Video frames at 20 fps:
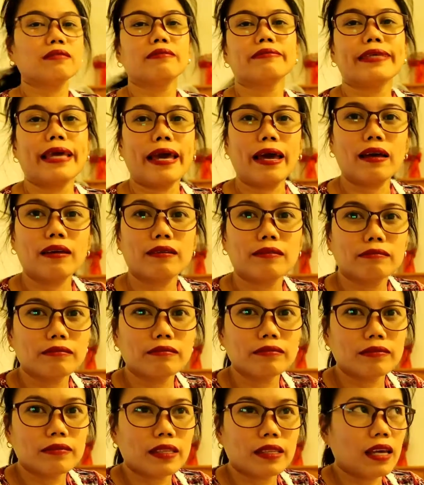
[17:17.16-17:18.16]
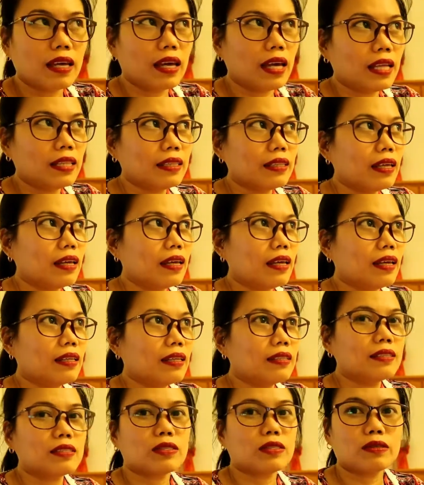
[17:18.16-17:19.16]
Yeah. And
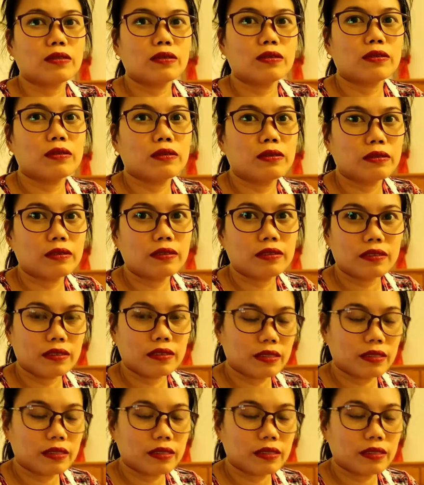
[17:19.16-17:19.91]
then, so,